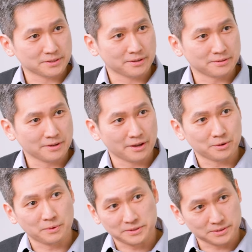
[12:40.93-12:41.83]

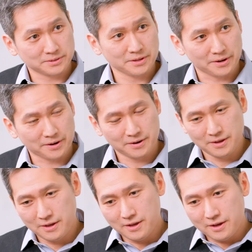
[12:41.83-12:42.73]
and raise us there.
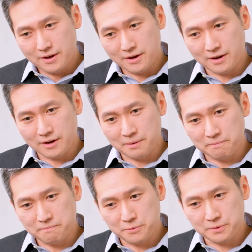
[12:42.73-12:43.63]

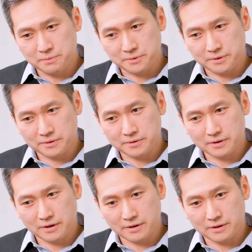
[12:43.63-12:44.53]
We were
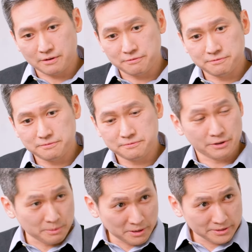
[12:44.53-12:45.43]
of
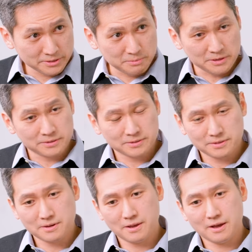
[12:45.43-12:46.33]
very modest means.